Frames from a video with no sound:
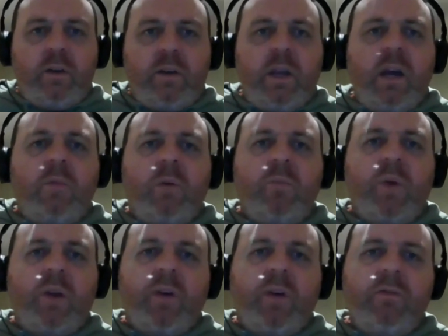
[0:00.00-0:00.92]
Now, my
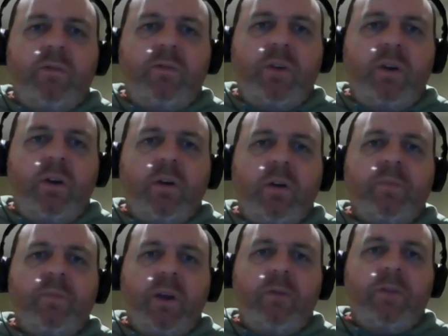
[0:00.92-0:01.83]
brief overview
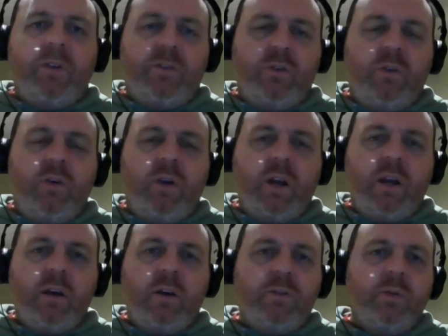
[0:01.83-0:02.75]
of the
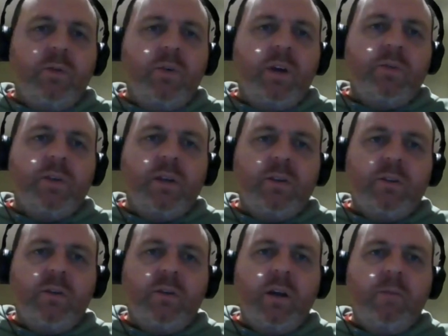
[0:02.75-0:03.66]
story of Squid Game Season
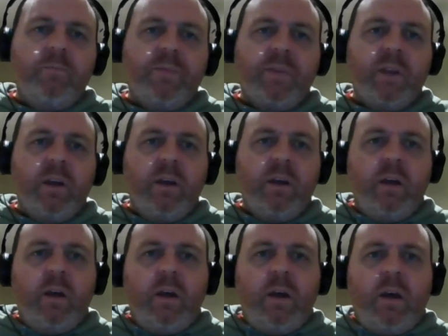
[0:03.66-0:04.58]
3.
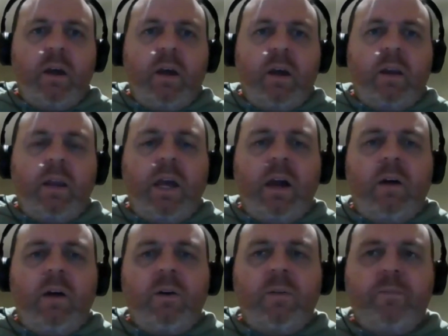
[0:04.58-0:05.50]

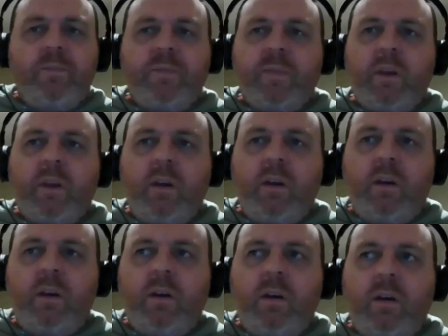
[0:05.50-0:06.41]
Now,
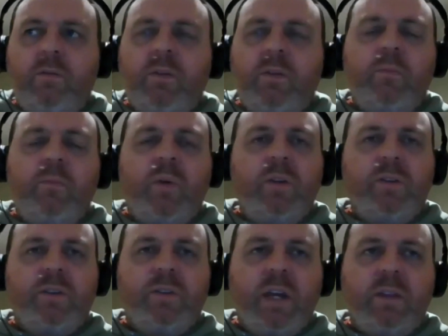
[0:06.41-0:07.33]
for the pod
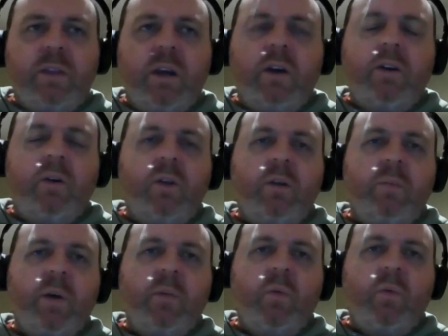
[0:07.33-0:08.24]
listeners out there, I know a lot
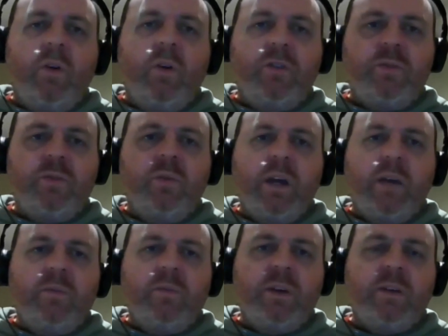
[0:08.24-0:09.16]
of people watch Squid
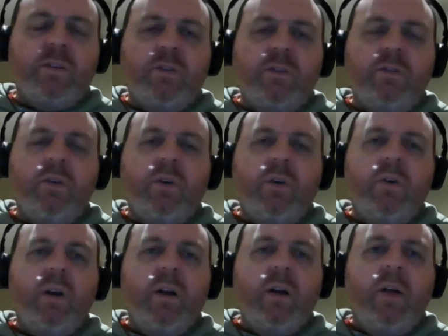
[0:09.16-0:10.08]
Game Season
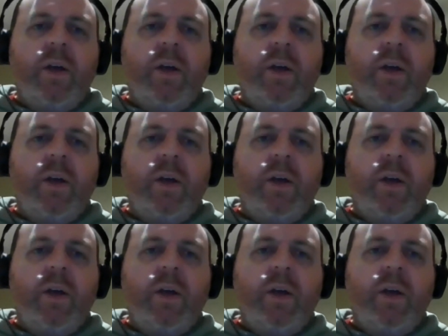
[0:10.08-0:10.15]
2,